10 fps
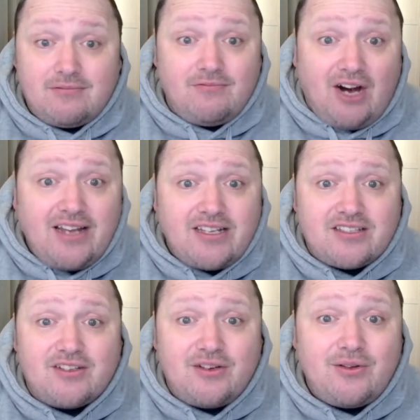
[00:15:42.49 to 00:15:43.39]
rights
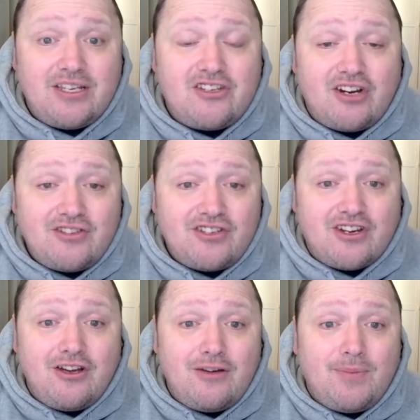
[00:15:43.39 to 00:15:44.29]
to the Challenge
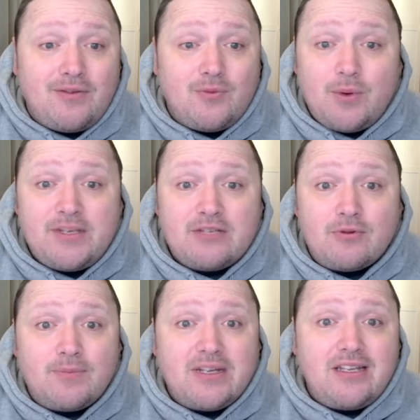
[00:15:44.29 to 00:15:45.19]
Cup and Women's
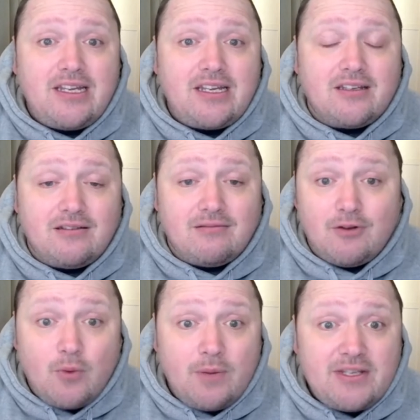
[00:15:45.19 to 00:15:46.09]
Rugby League and the
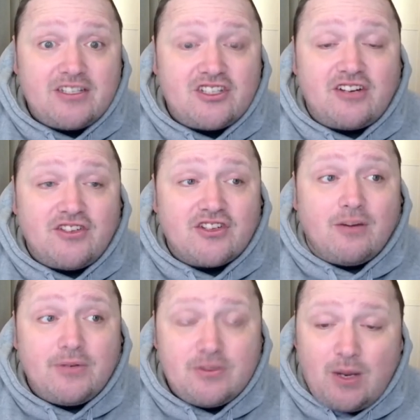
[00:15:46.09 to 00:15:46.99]
Women's Challenge Cup
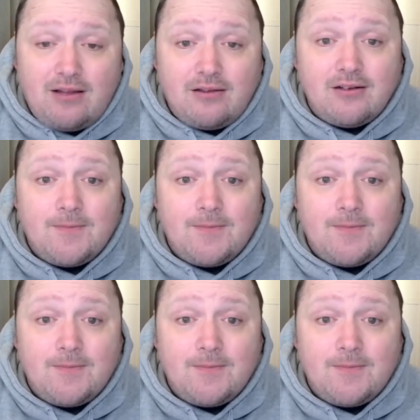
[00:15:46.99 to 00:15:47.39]
as well?